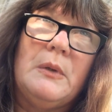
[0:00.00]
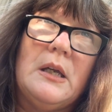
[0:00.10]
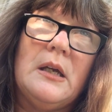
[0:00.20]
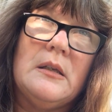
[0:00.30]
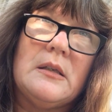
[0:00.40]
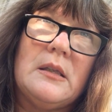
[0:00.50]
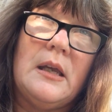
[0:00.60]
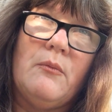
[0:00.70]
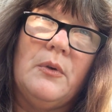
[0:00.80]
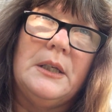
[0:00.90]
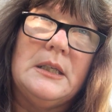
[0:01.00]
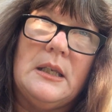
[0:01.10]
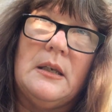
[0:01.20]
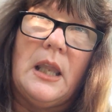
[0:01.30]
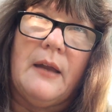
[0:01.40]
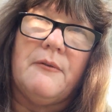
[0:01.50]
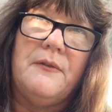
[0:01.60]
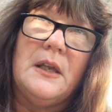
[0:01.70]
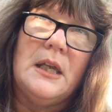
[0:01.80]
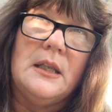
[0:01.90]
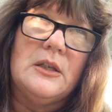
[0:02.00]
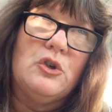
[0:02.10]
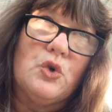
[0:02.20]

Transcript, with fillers: because they really didn't like fit into